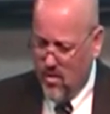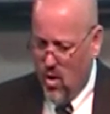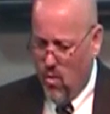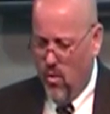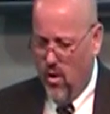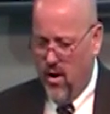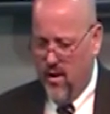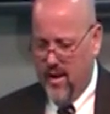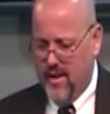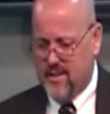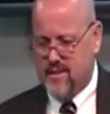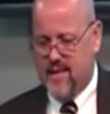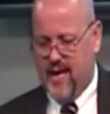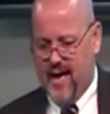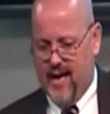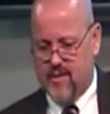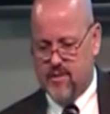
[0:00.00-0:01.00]
Where in
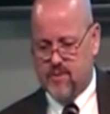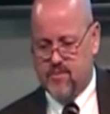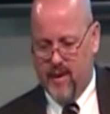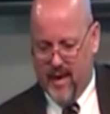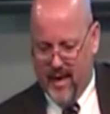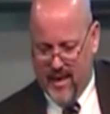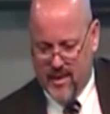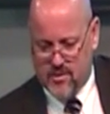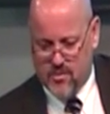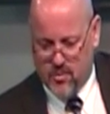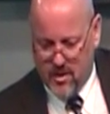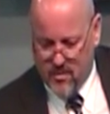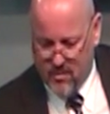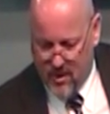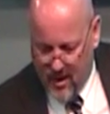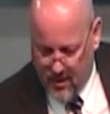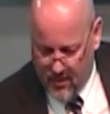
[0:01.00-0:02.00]
times past
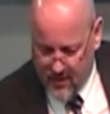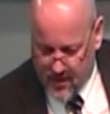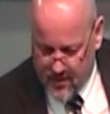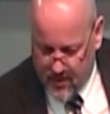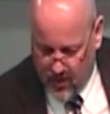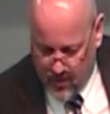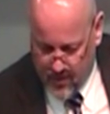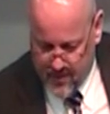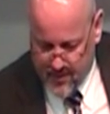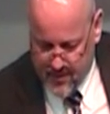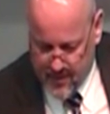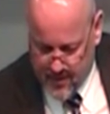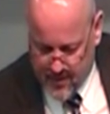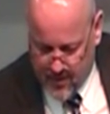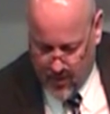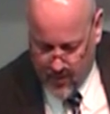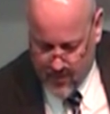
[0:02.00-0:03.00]
we walked according to
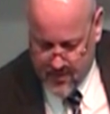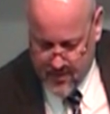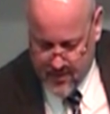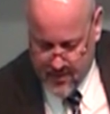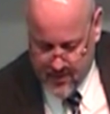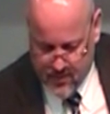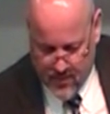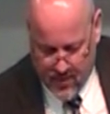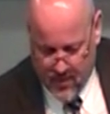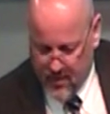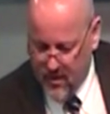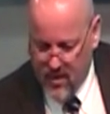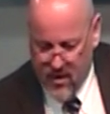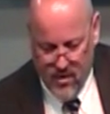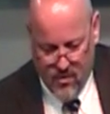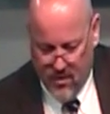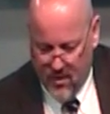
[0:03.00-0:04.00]
the course of this
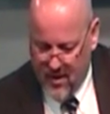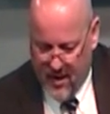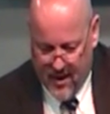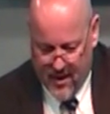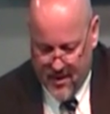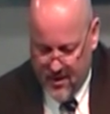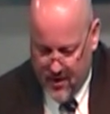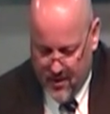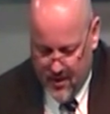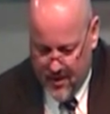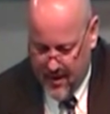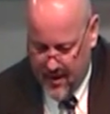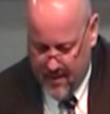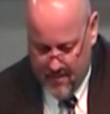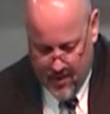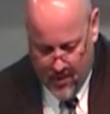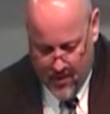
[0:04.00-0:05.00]
world. We're not to do
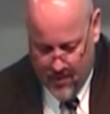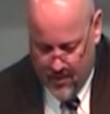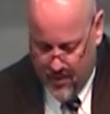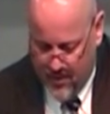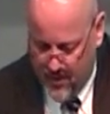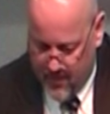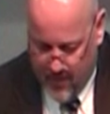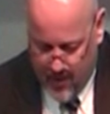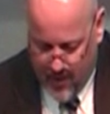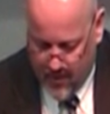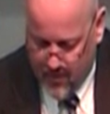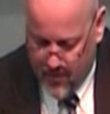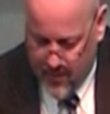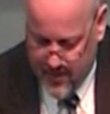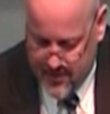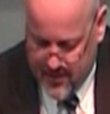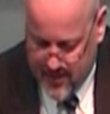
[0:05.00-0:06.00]
it anymore. We're to
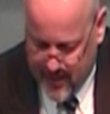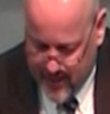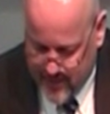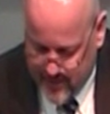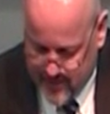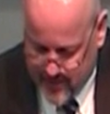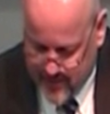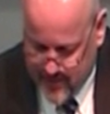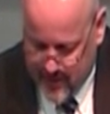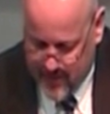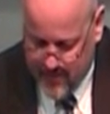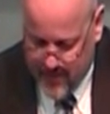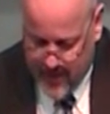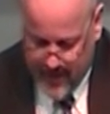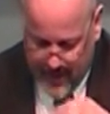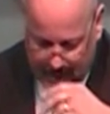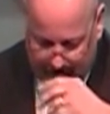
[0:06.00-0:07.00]
walk with Jesus. Amen.